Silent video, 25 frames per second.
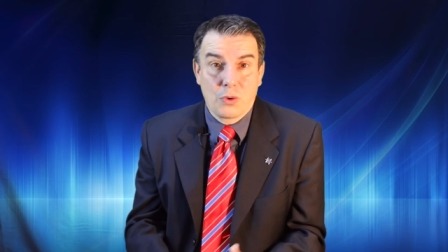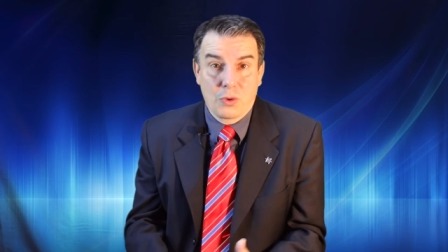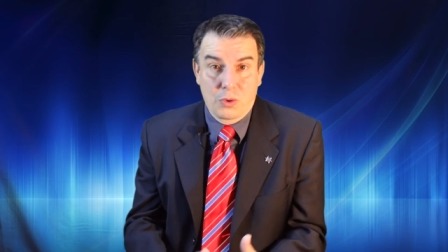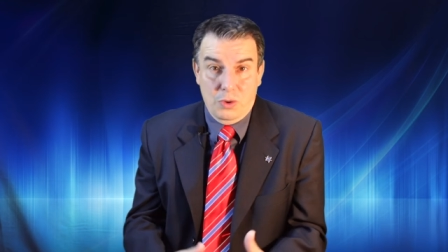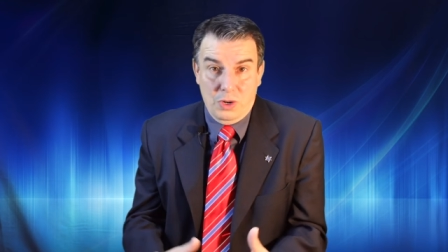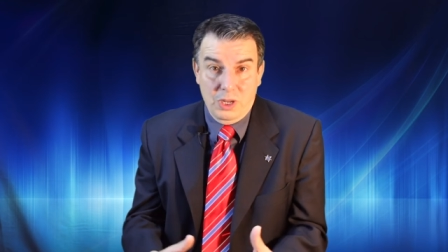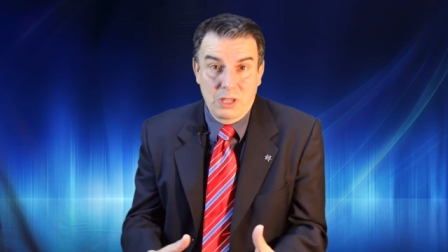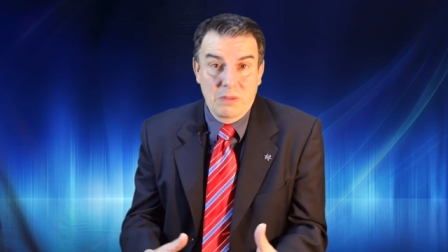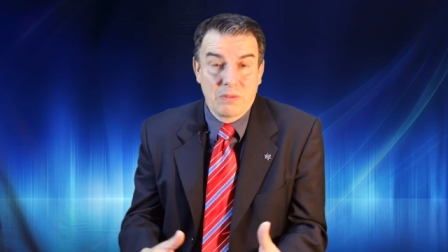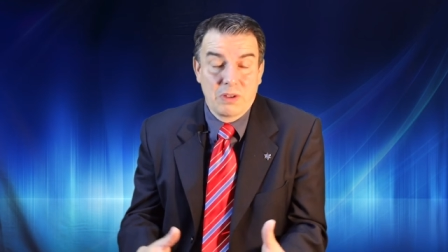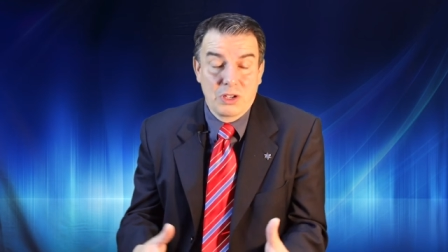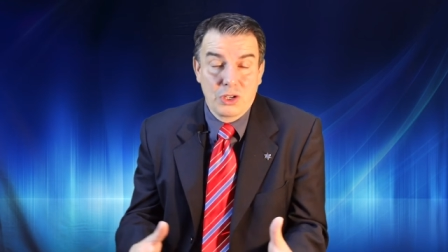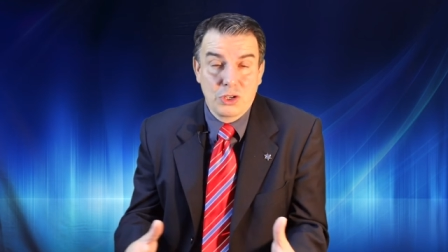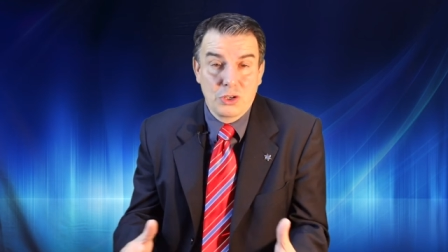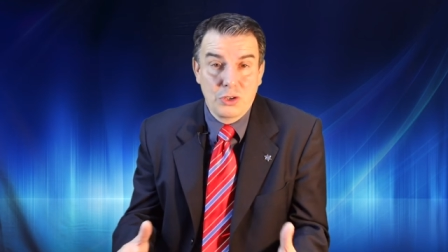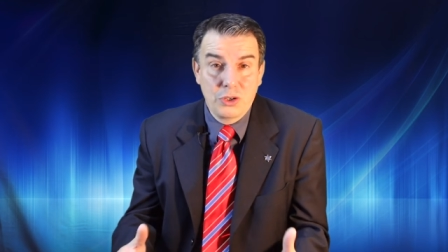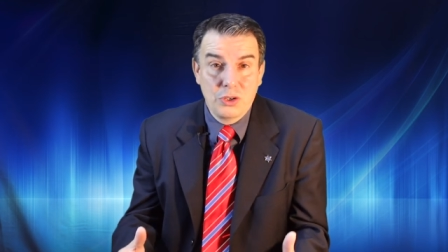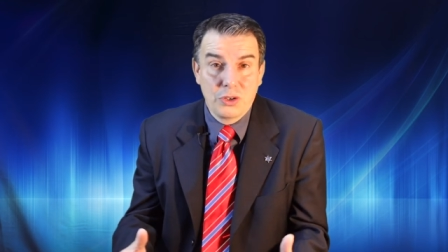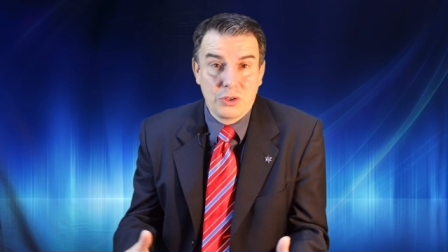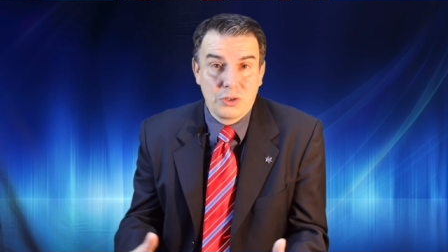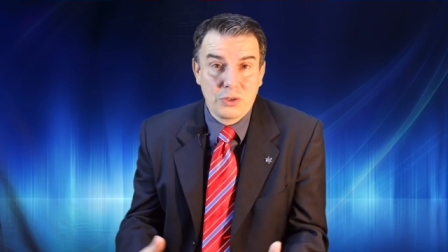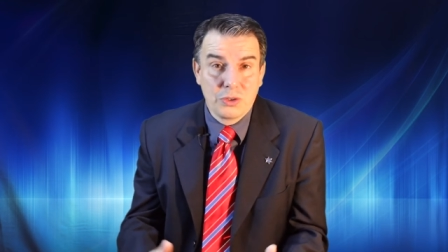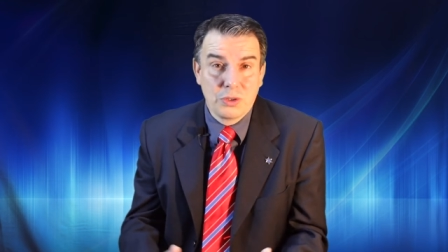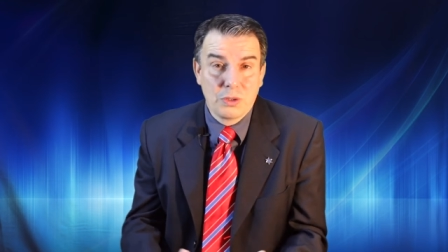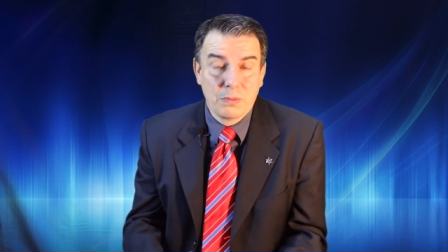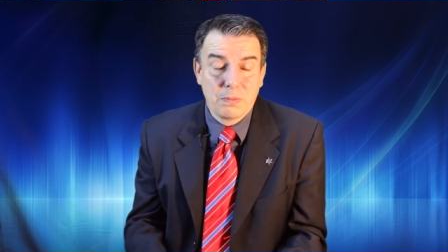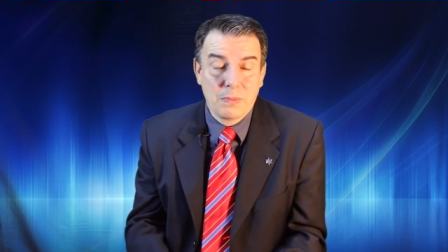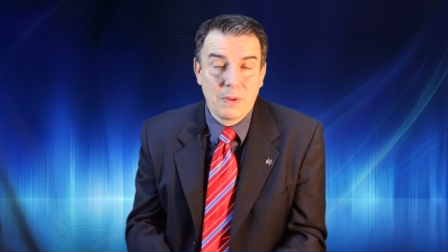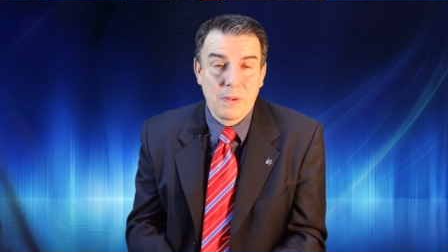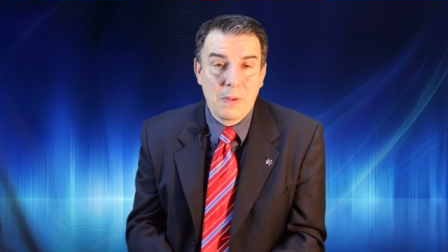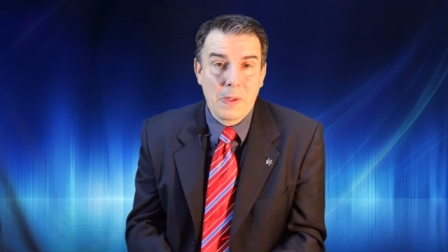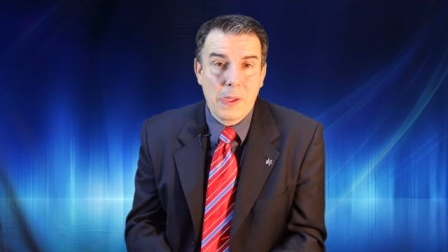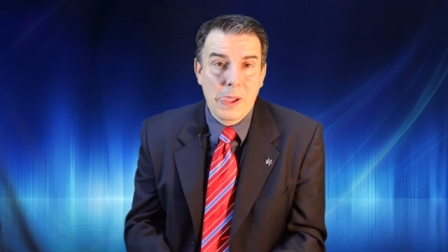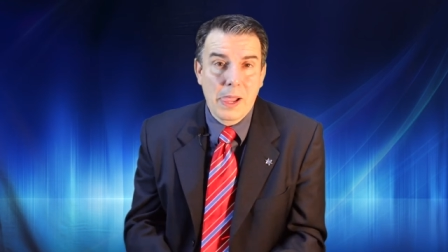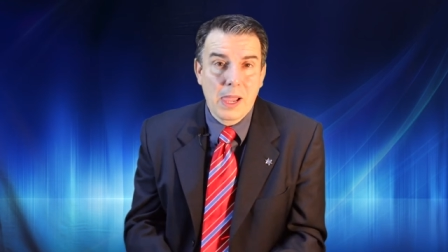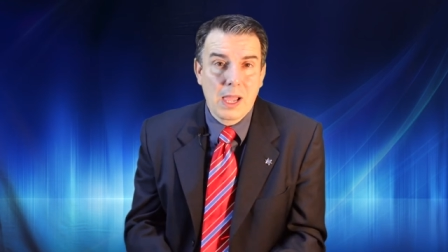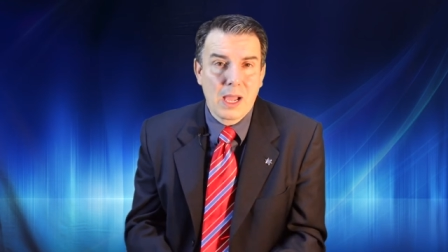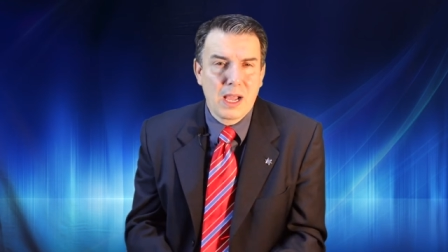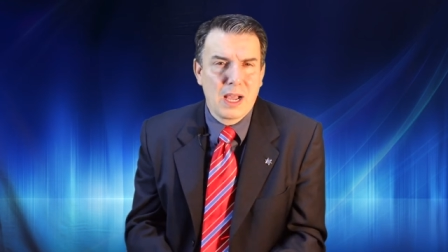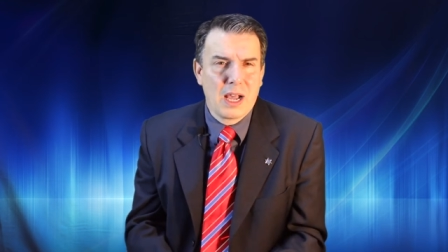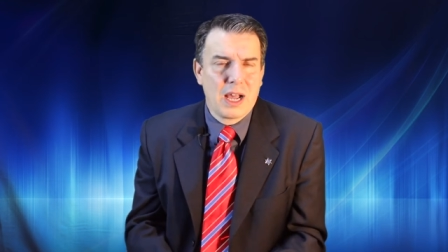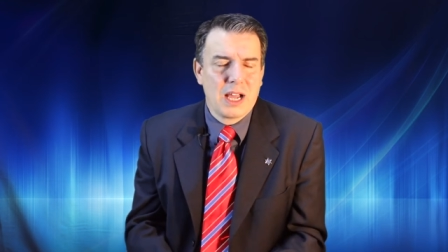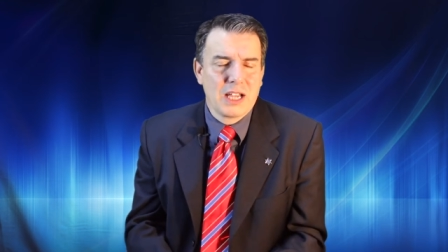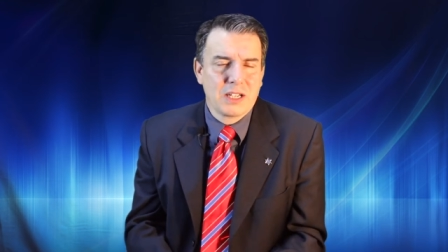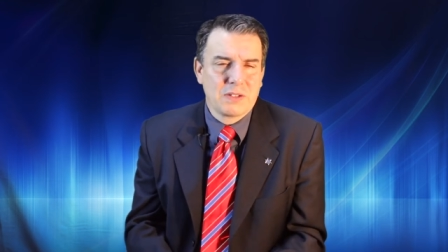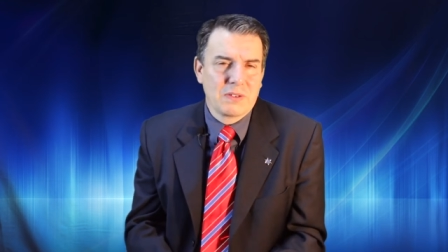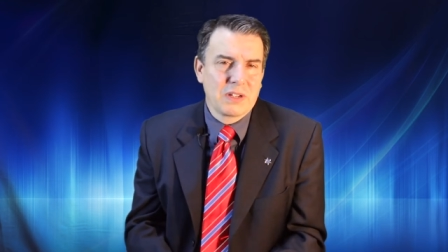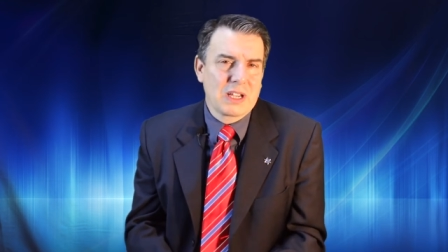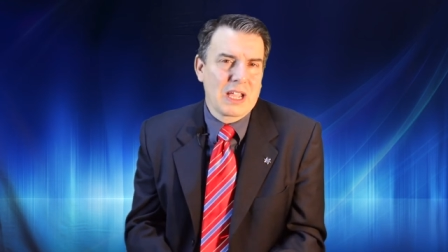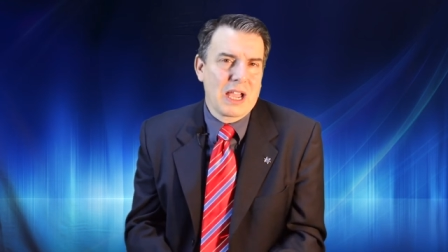or even YouTube
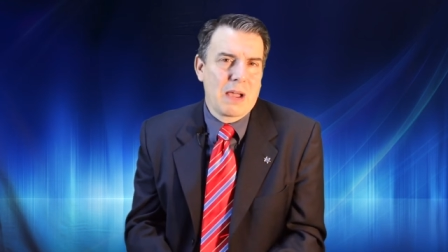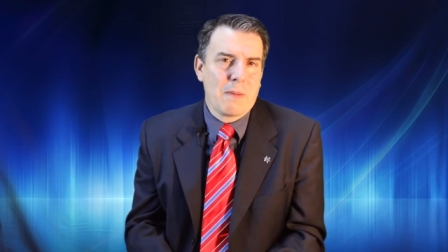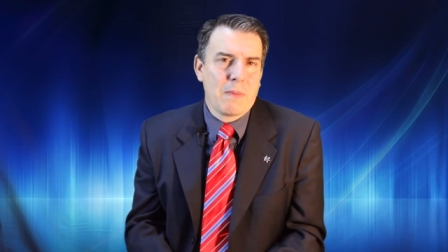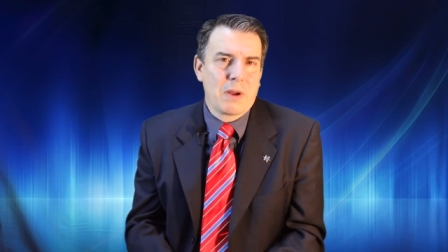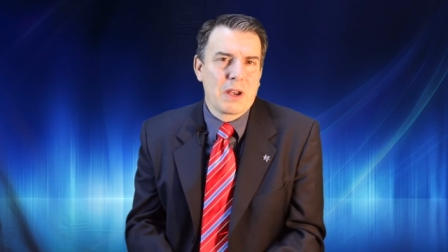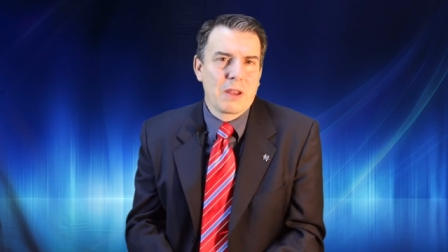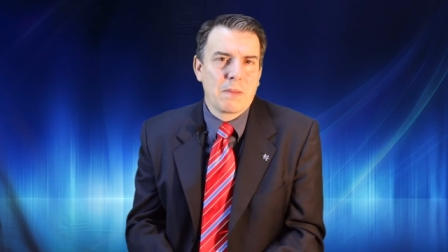has become